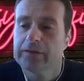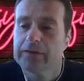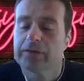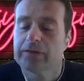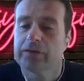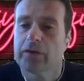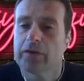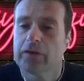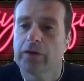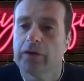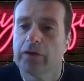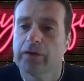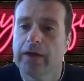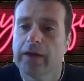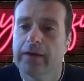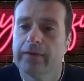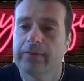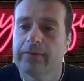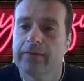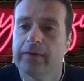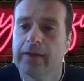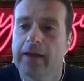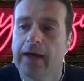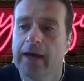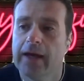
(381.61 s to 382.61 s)
So
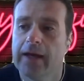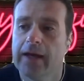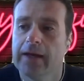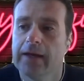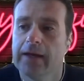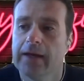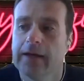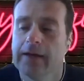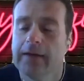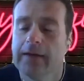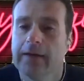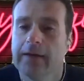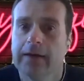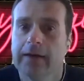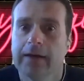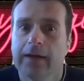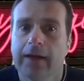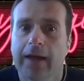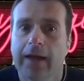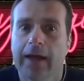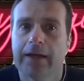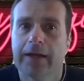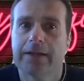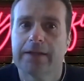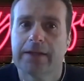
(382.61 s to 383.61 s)
if they
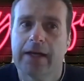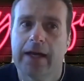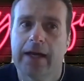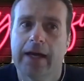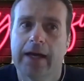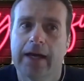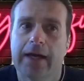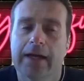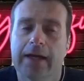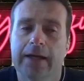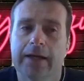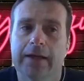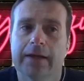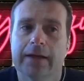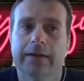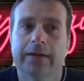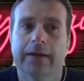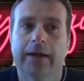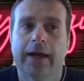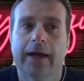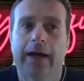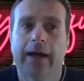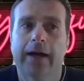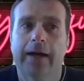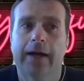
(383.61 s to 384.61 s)
get
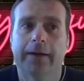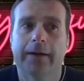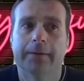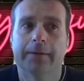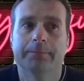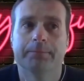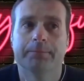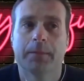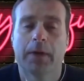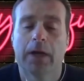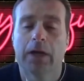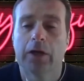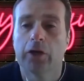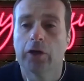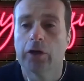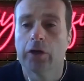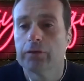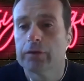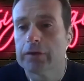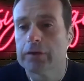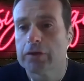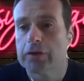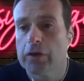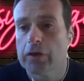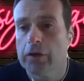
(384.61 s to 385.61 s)
a good
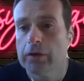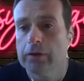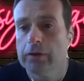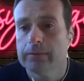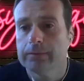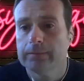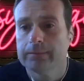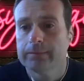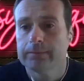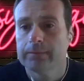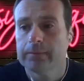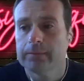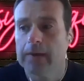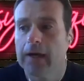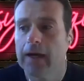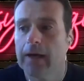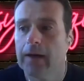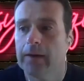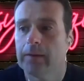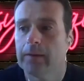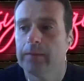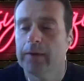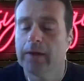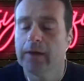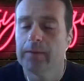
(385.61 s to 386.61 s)
return,
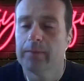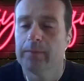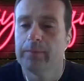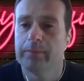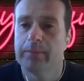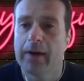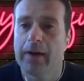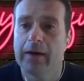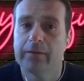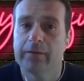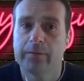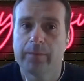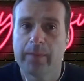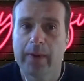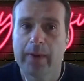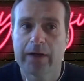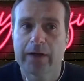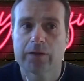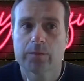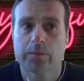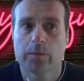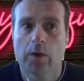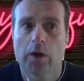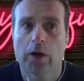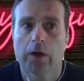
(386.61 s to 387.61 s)
above
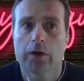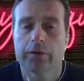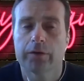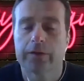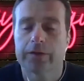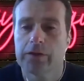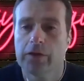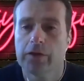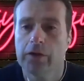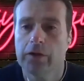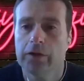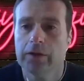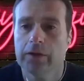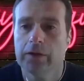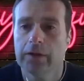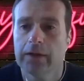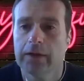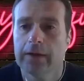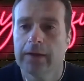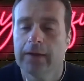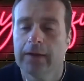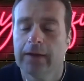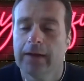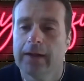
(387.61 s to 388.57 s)
benchmark return,